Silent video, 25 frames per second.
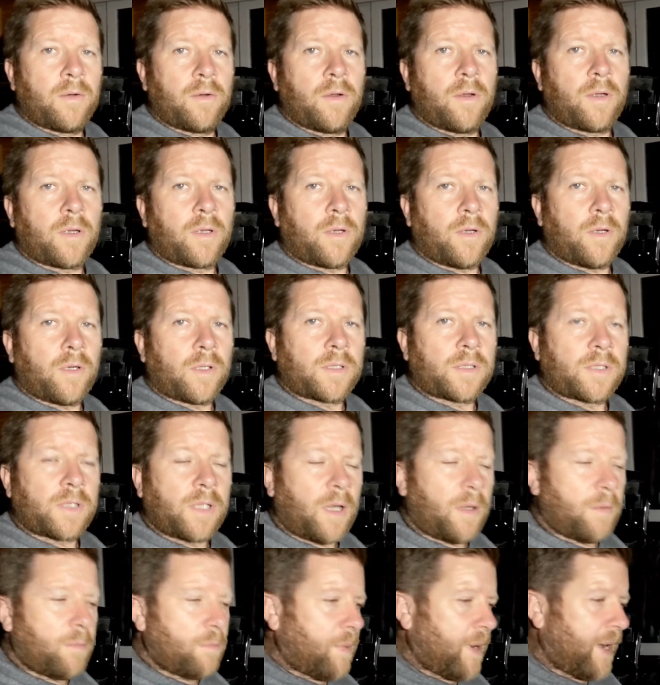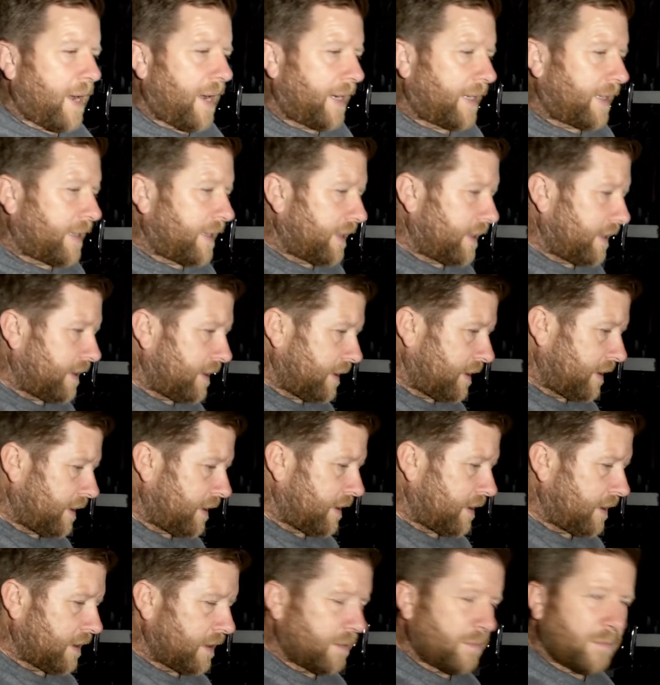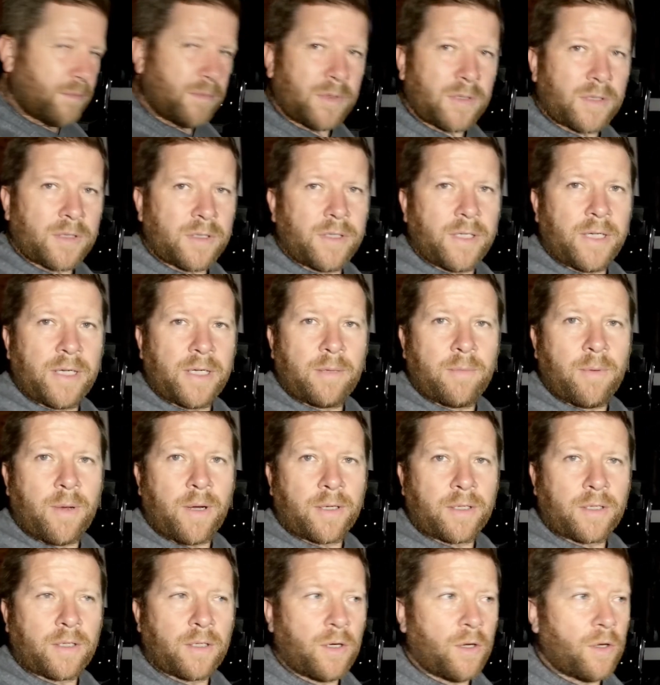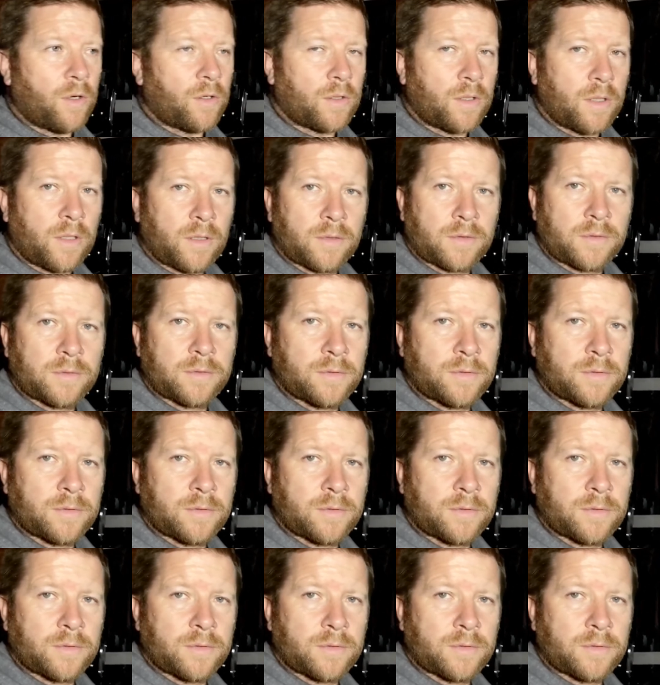Right guys, so I'm back. Um, it's nearly one o'clock.